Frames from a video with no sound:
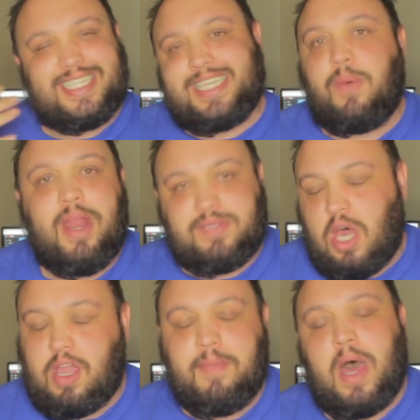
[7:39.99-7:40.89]
That's not what I'm
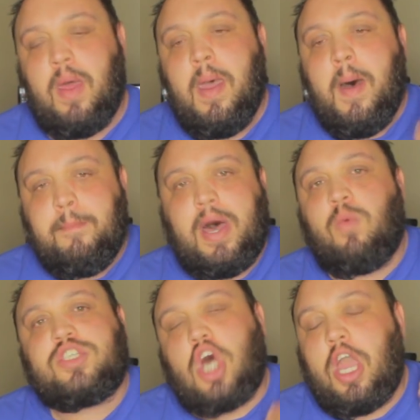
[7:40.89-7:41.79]
talking about, but
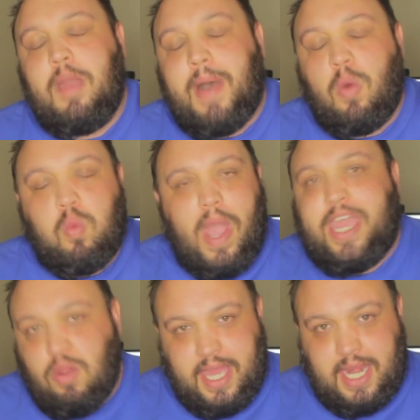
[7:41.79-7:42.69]
we're talking about
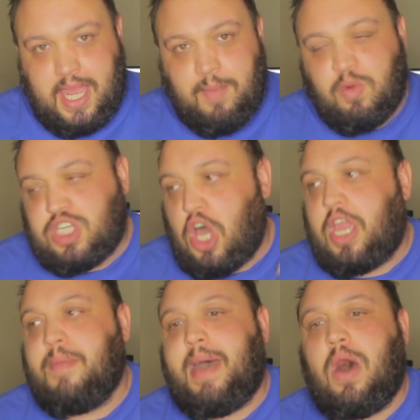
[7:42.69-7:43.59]
regulating them. We're
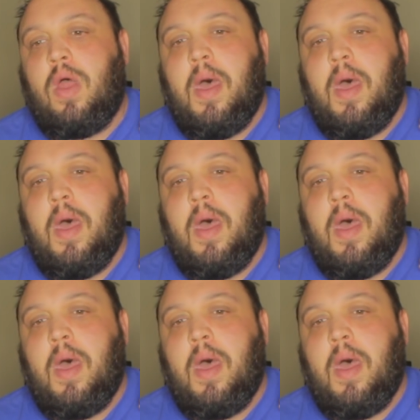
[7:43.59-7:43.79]
talking about